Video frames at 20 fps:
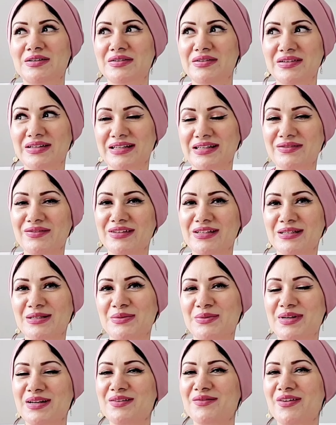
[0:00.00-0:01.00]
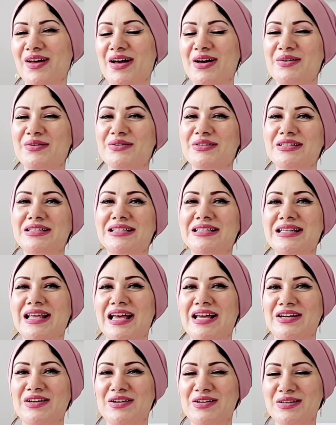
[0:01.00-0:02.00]
or even 12 hours,
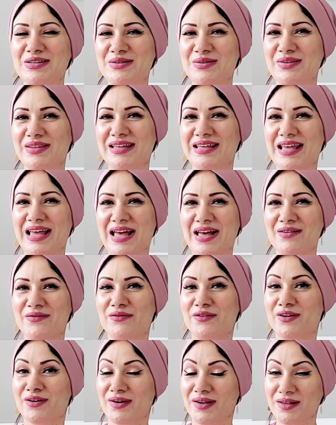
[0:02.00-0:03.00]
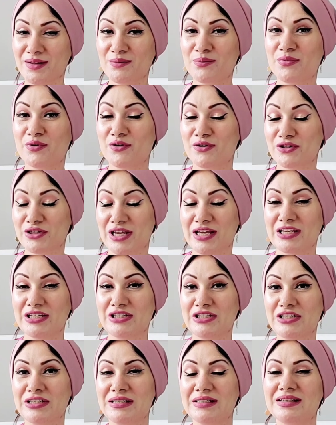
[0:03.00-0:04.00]
and also they have great
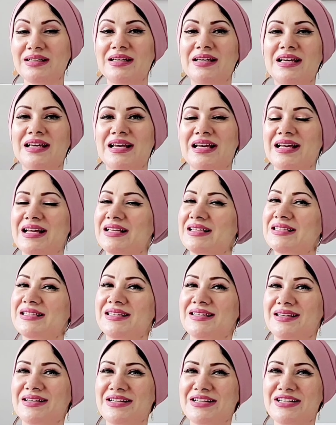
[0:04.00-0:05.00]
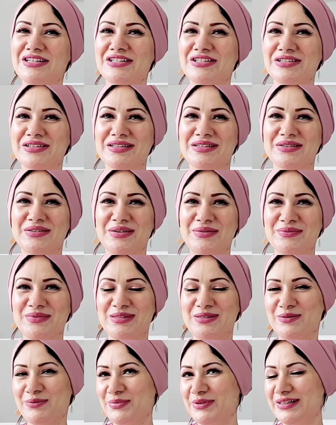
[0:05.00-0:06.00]
projection and sillage. So I'm
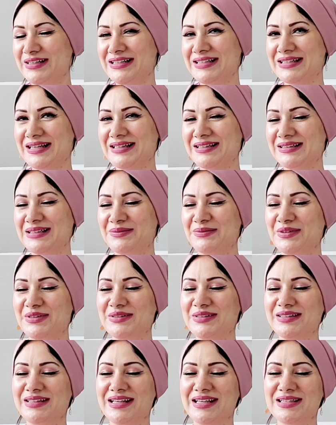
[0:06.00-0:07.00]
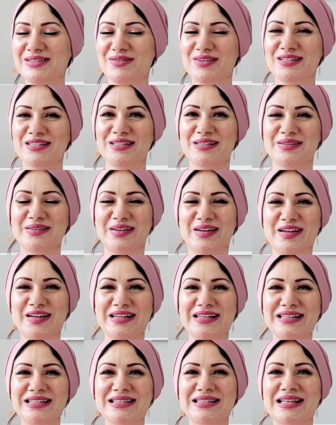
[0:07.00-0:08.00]
super excited about today's video,
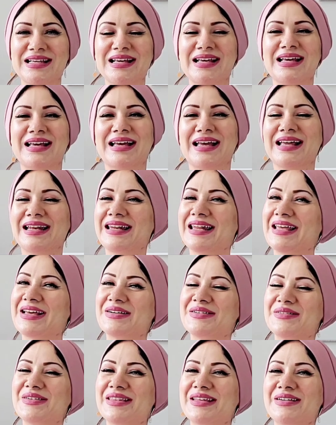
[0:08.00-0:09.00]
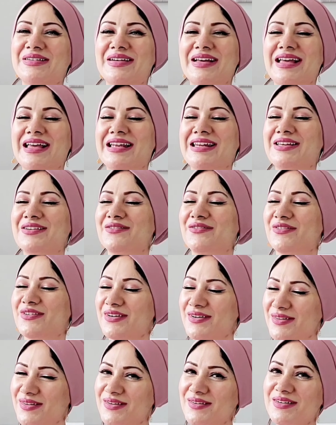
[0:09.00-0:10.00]
guys. And now without any
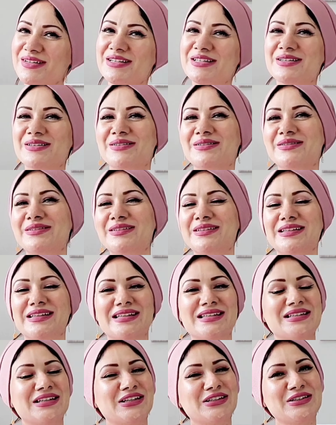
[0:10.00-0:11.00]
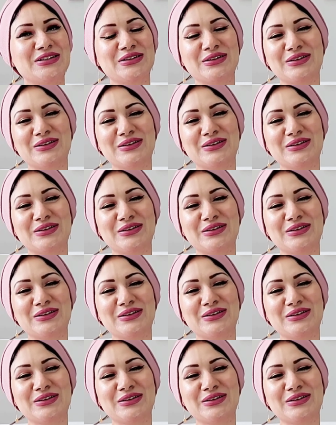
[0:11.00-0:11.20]
further ado, let's get